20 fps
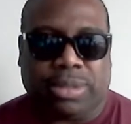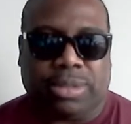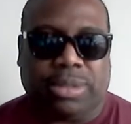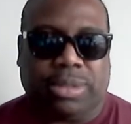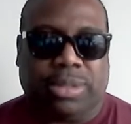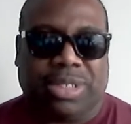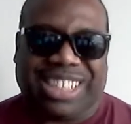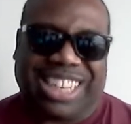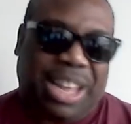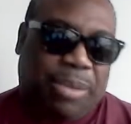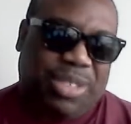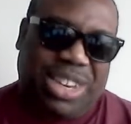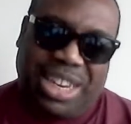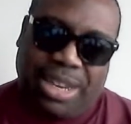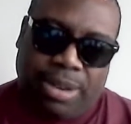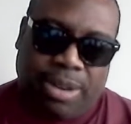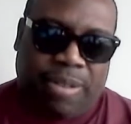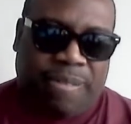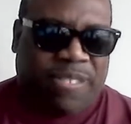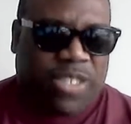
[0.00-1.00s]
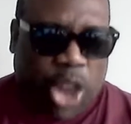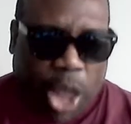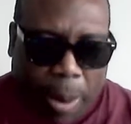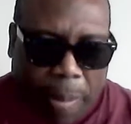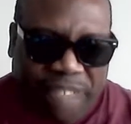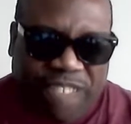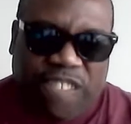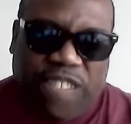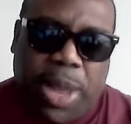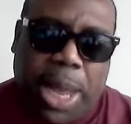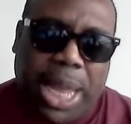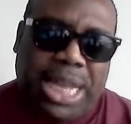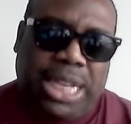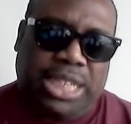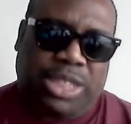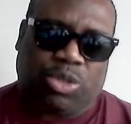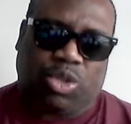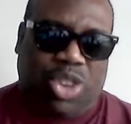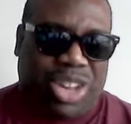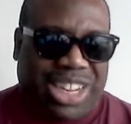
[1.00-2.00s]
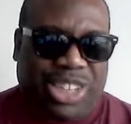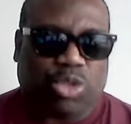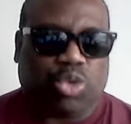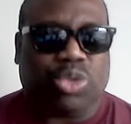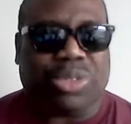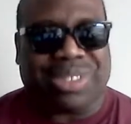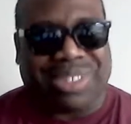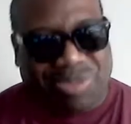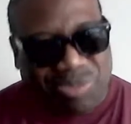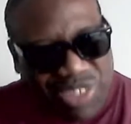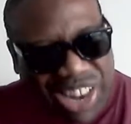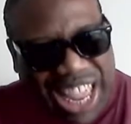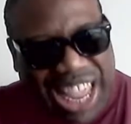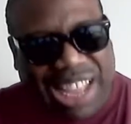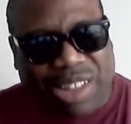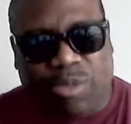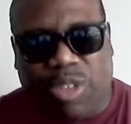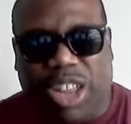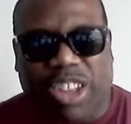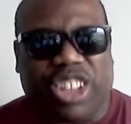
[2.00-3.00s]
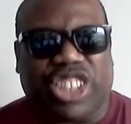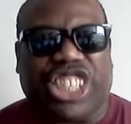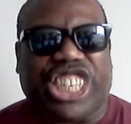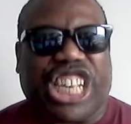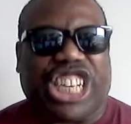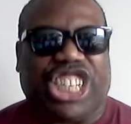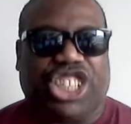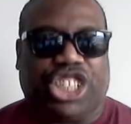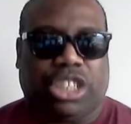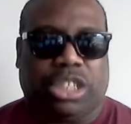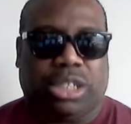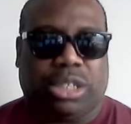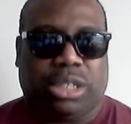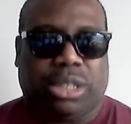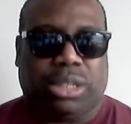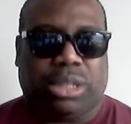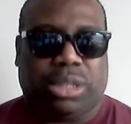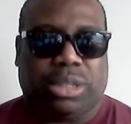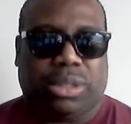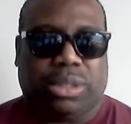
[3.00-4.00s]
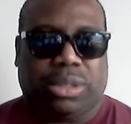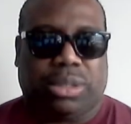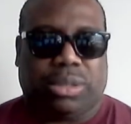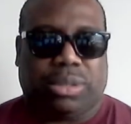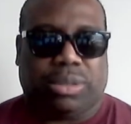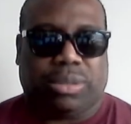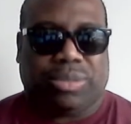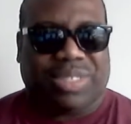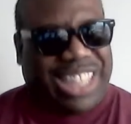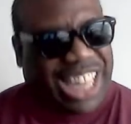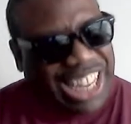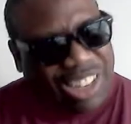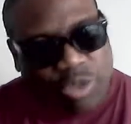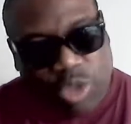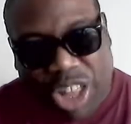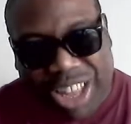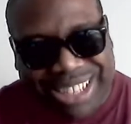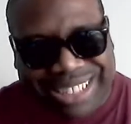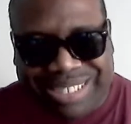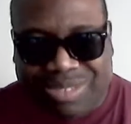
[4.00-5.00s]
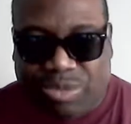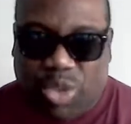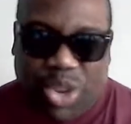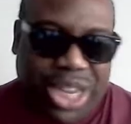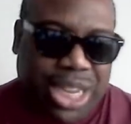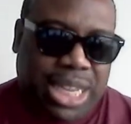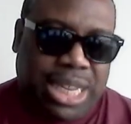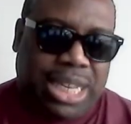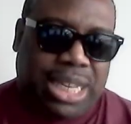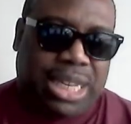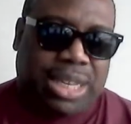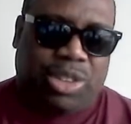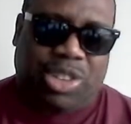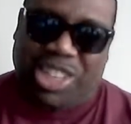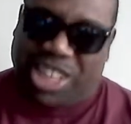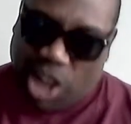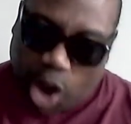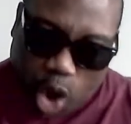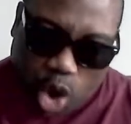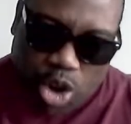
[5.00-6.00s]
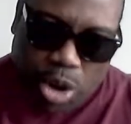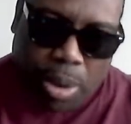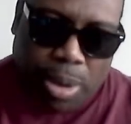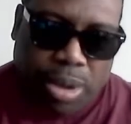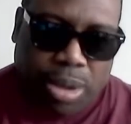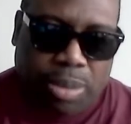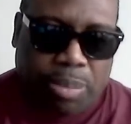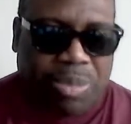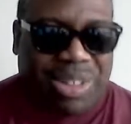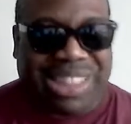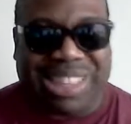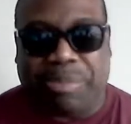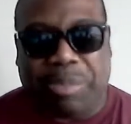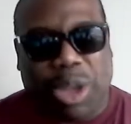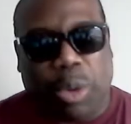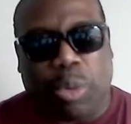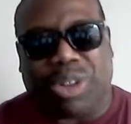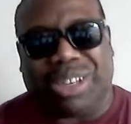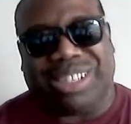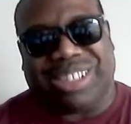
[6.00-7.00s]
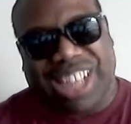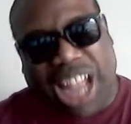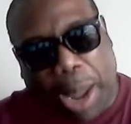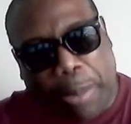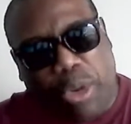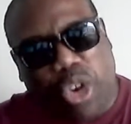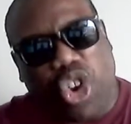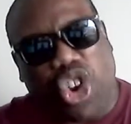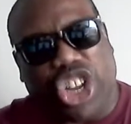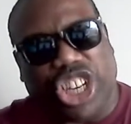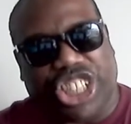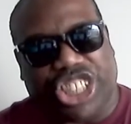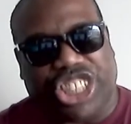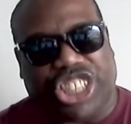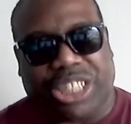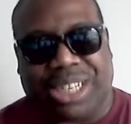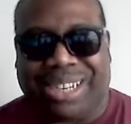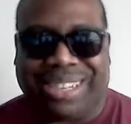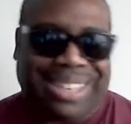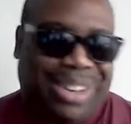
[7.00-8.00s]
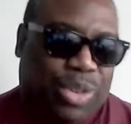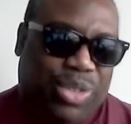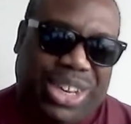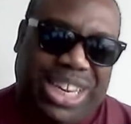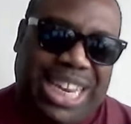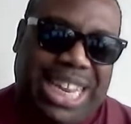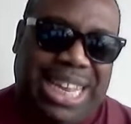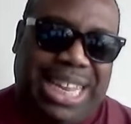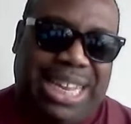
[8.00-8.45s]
coming into our space trying to deflect the conversation. They tell us we should talk with people in Congress and we need